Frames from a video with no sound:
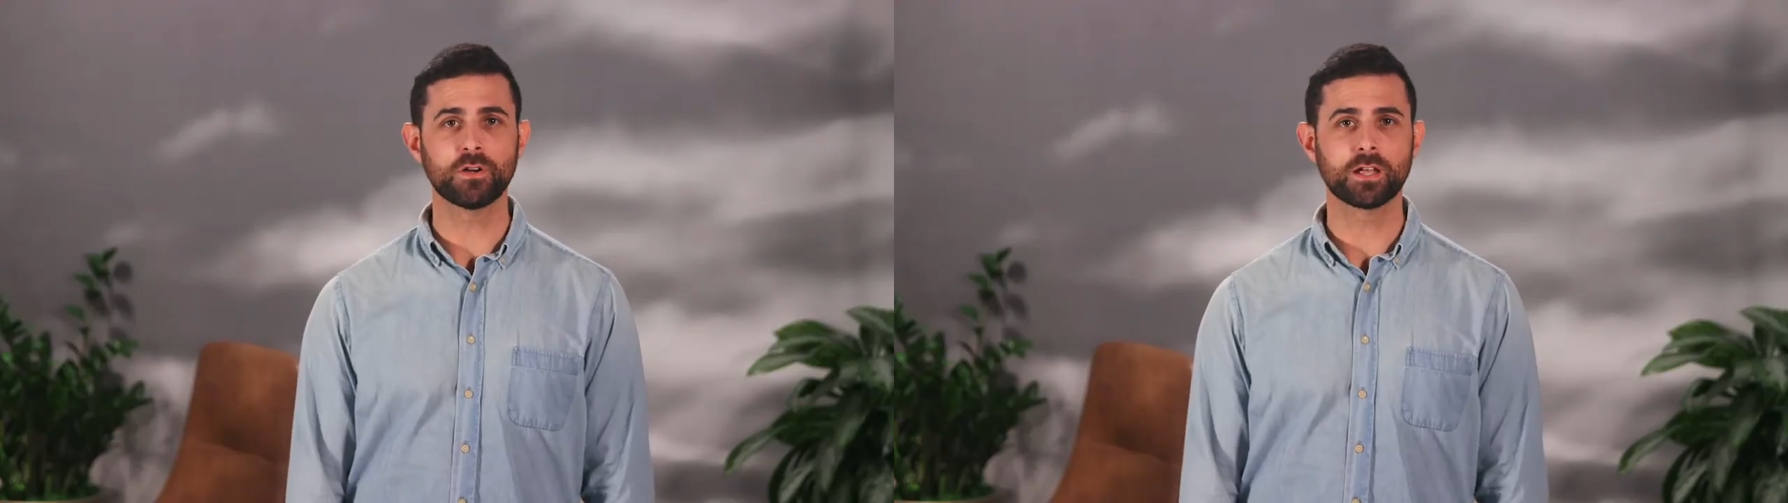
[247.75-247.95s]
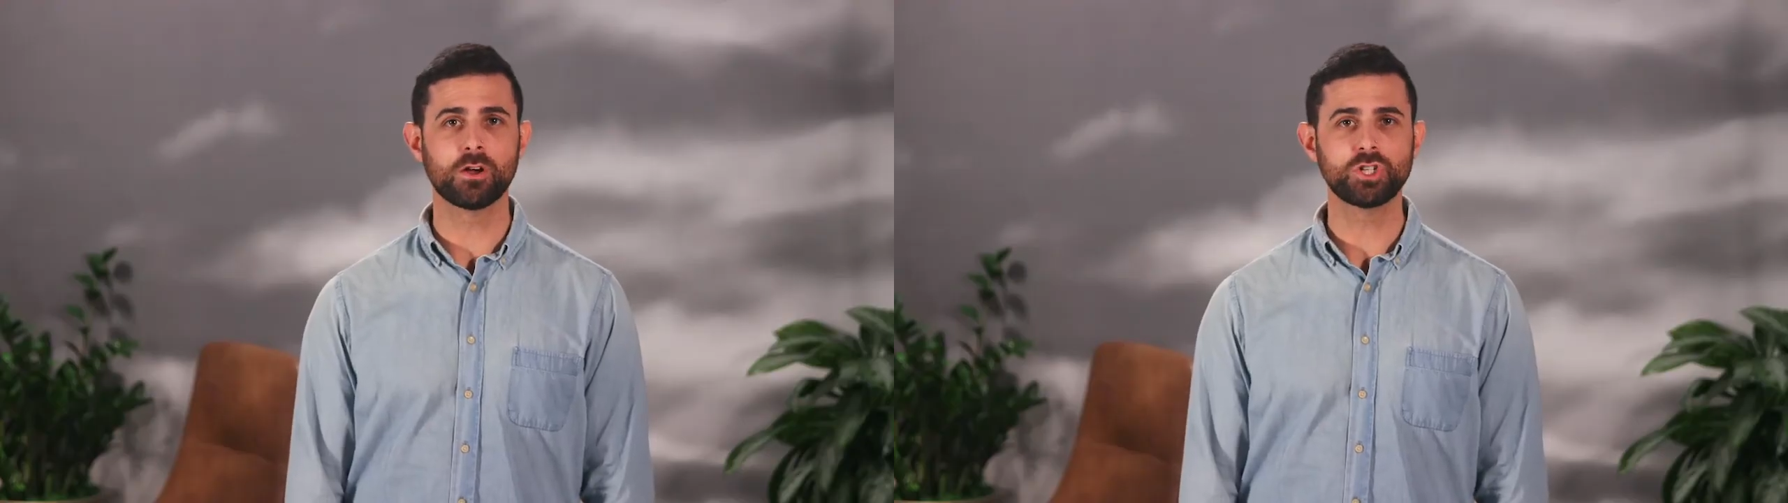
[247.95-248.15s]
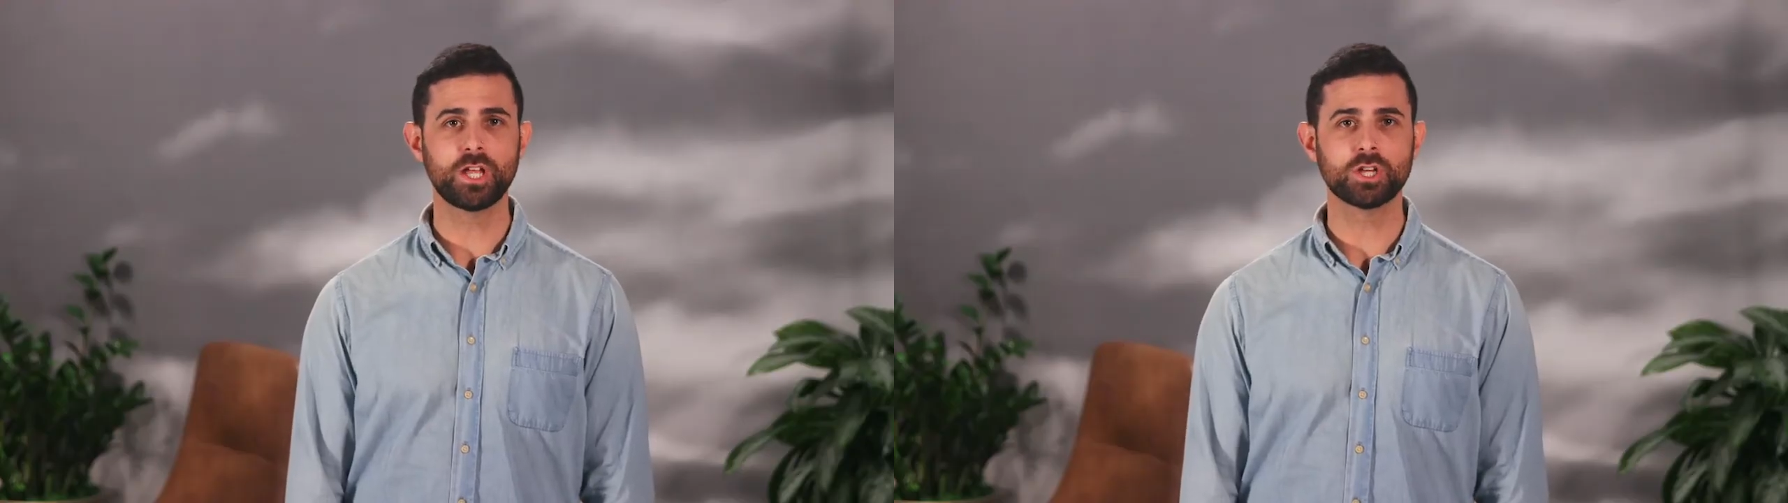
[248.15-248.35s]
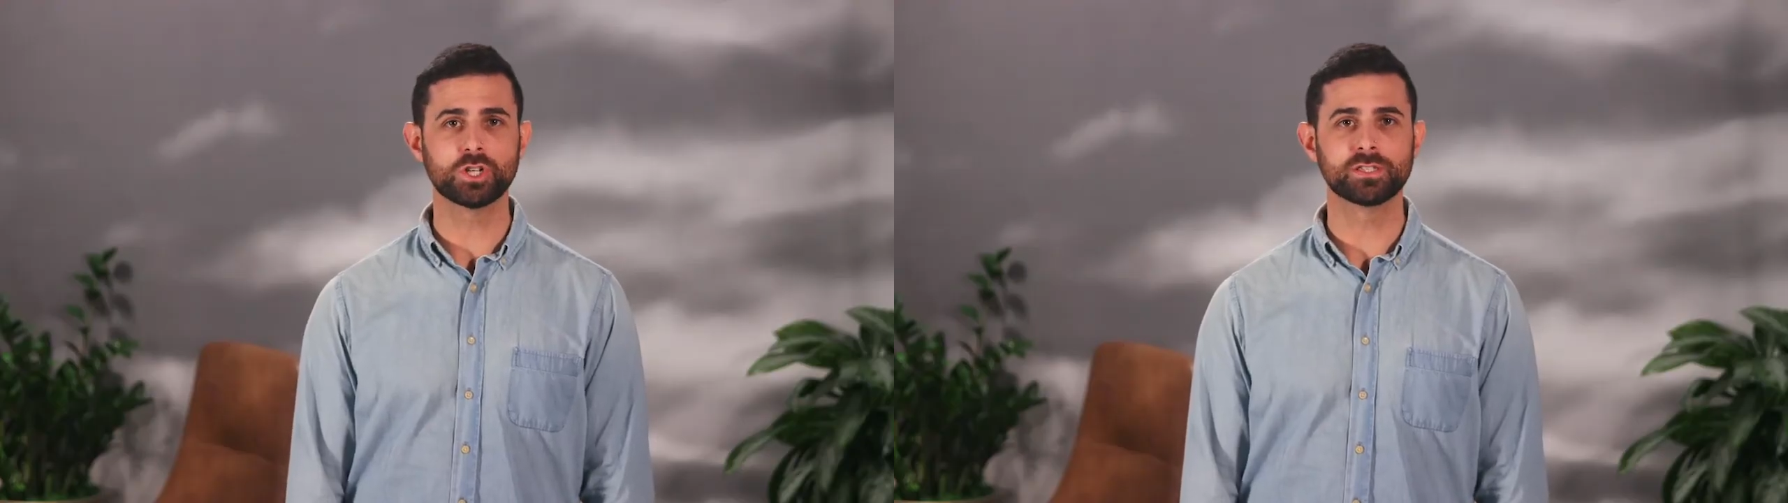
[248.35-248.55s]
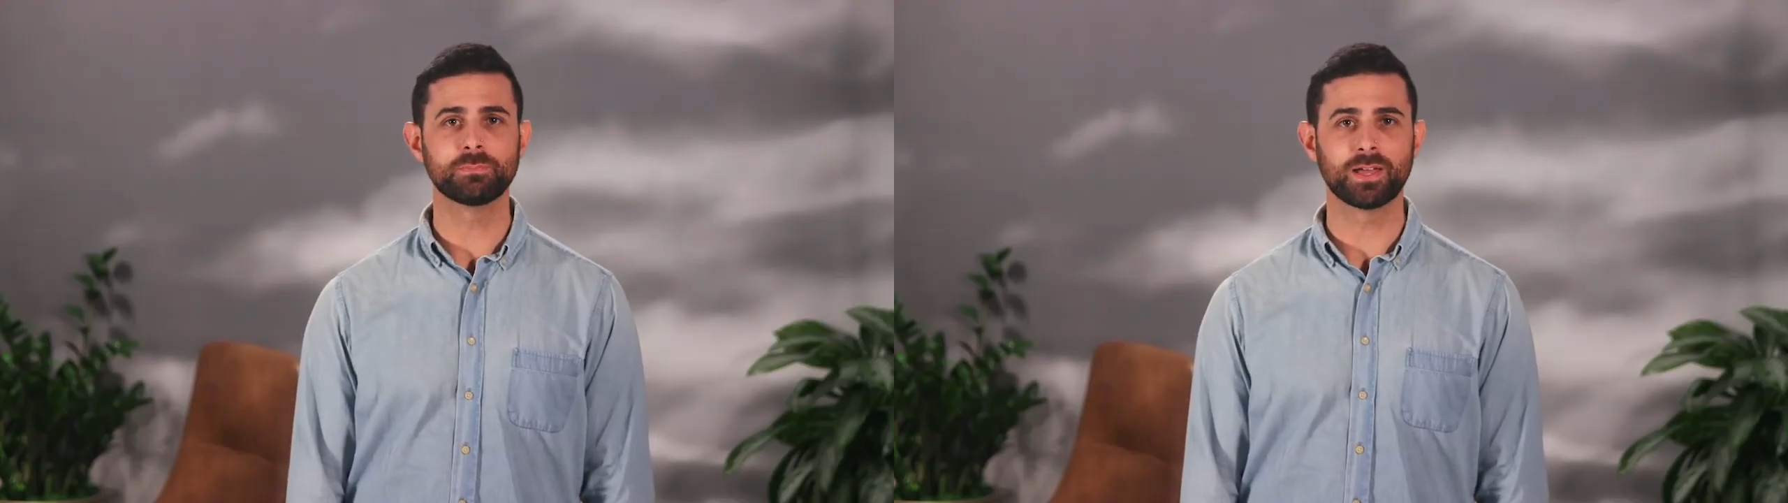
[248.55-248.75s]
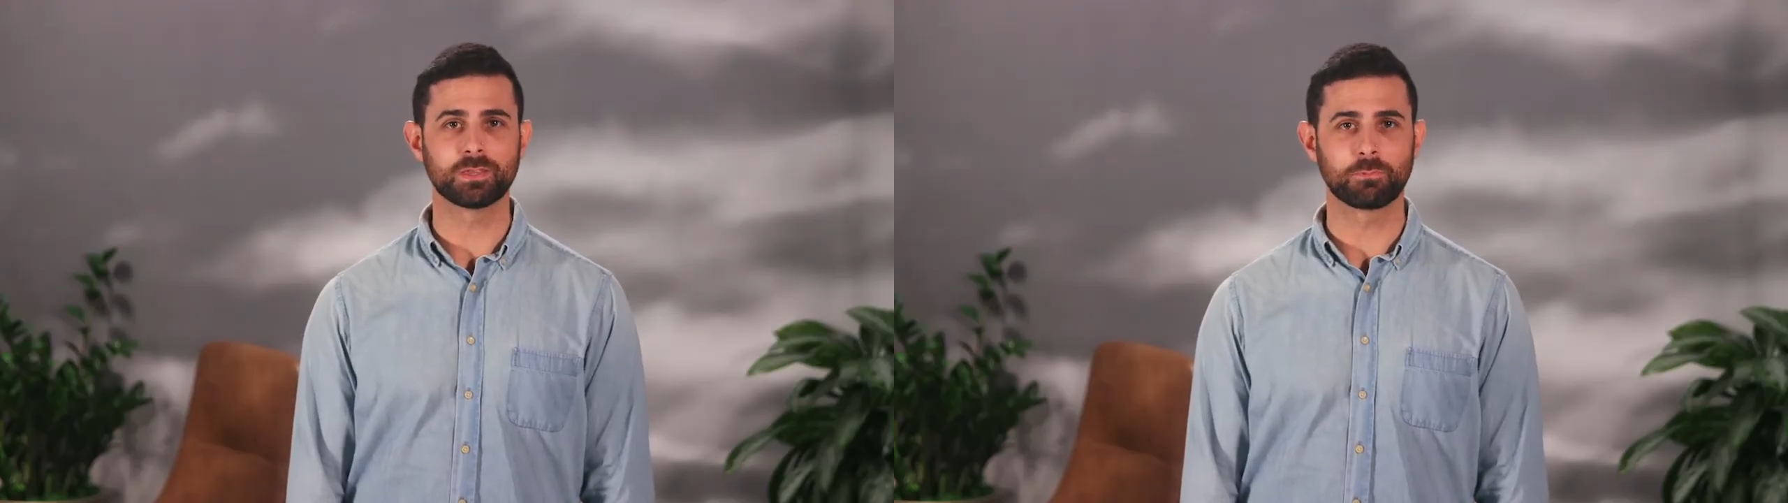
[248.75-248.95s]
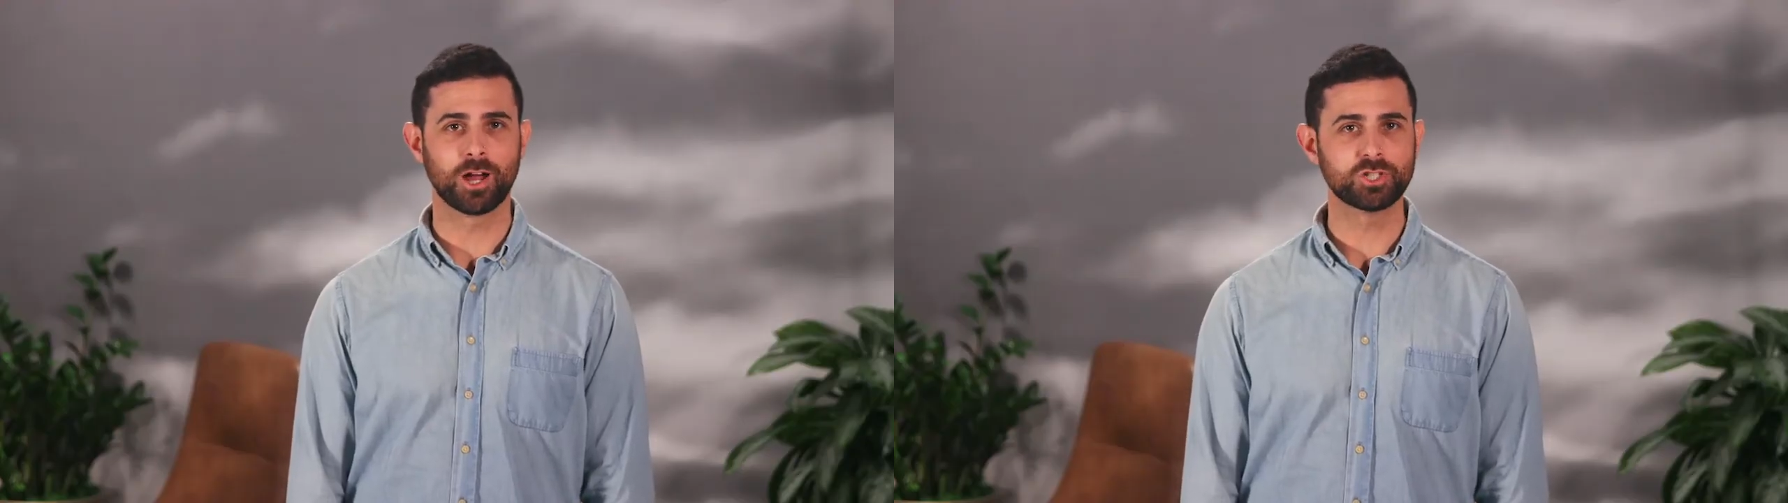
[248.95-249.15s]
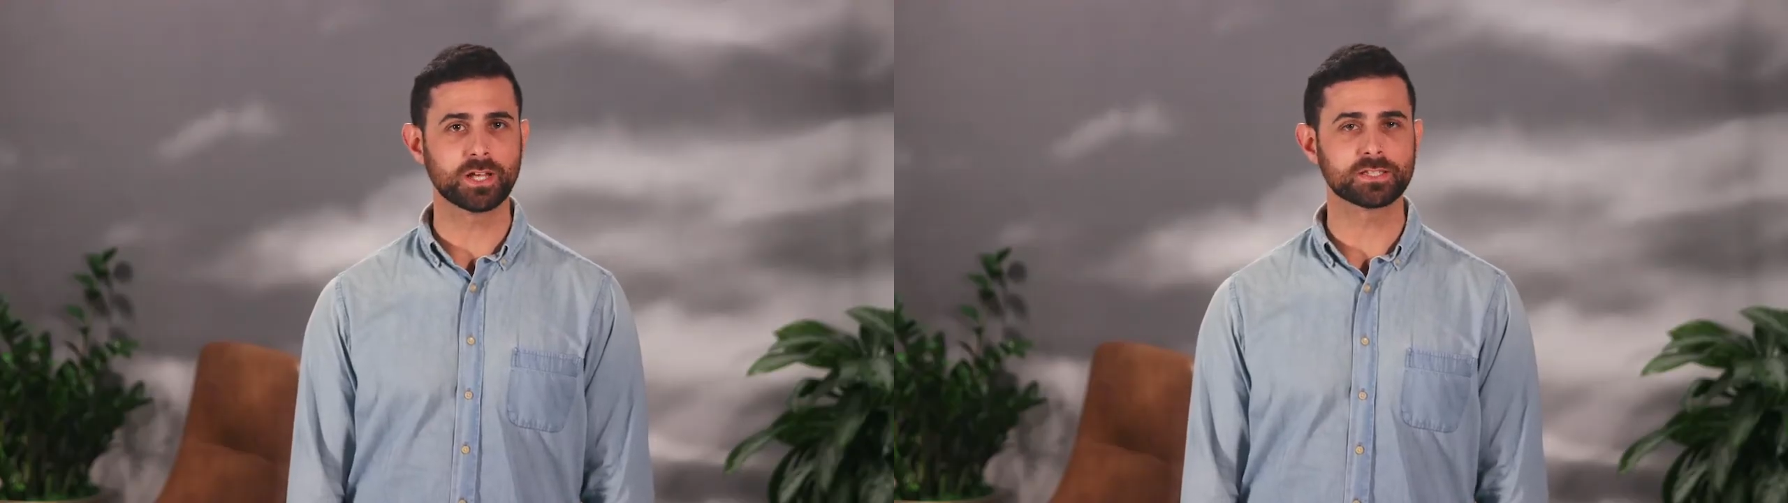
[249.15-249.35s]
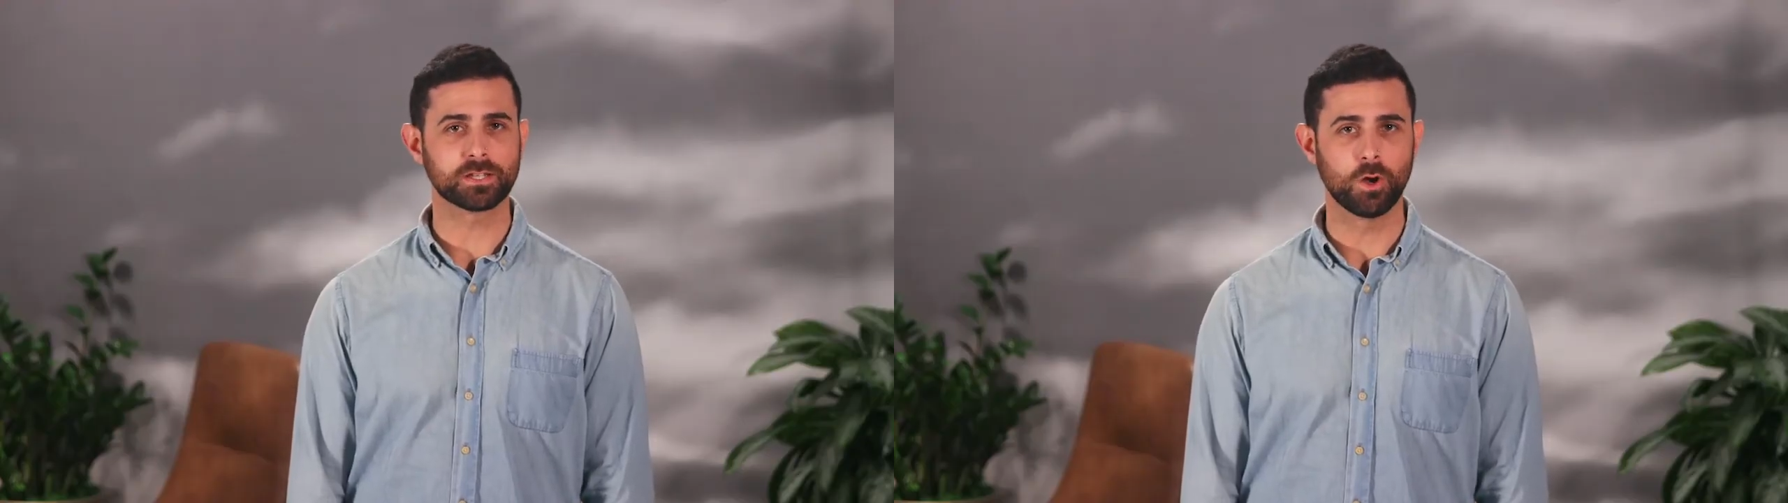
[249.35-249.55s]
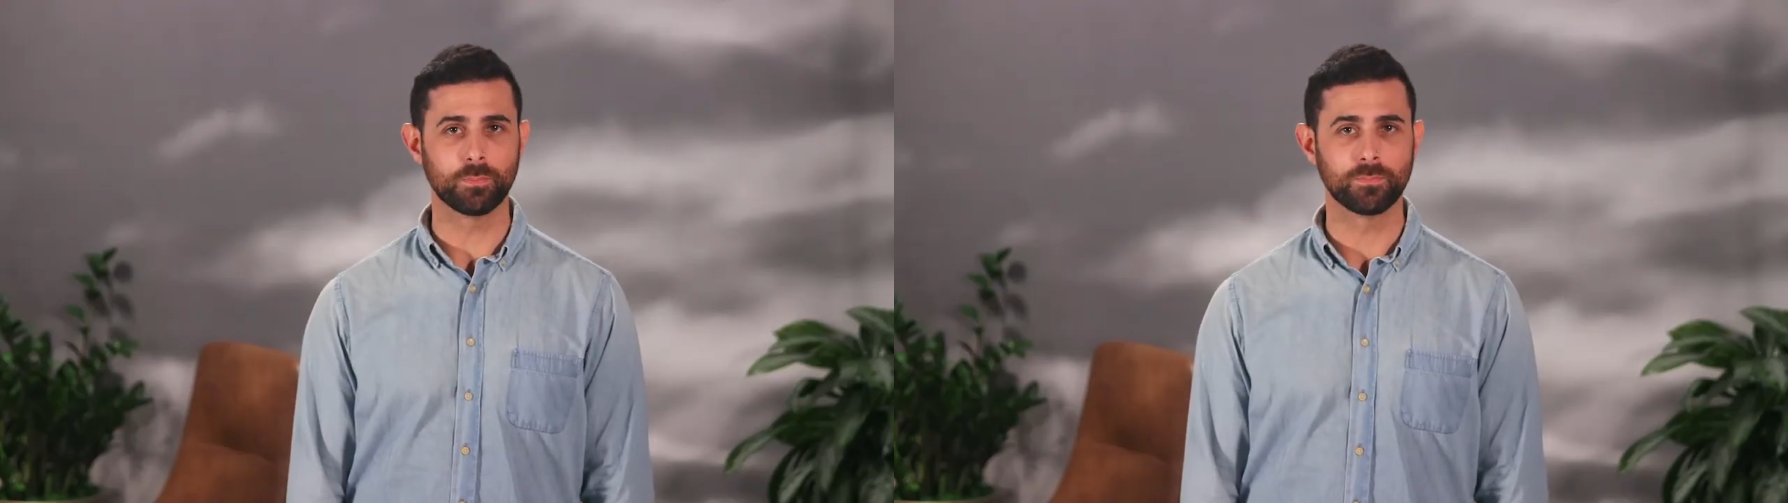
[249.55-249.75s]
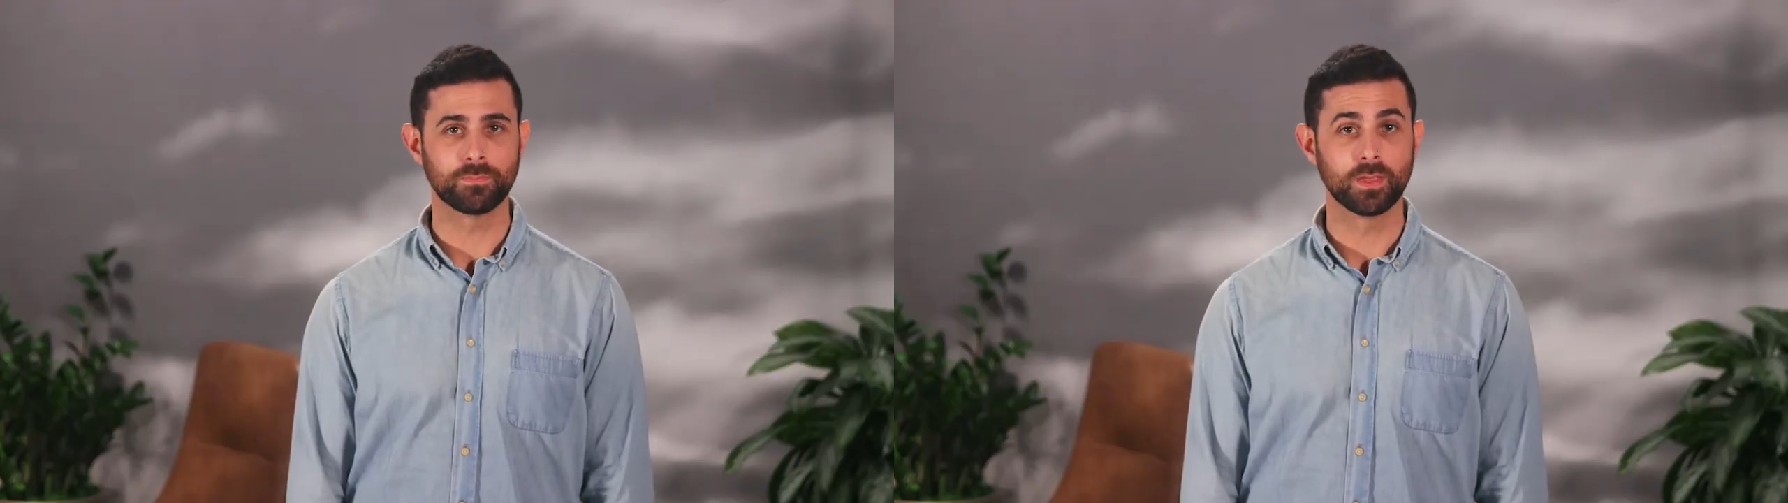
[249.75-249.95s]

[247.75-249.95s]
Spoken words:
negotiations about the project's scope.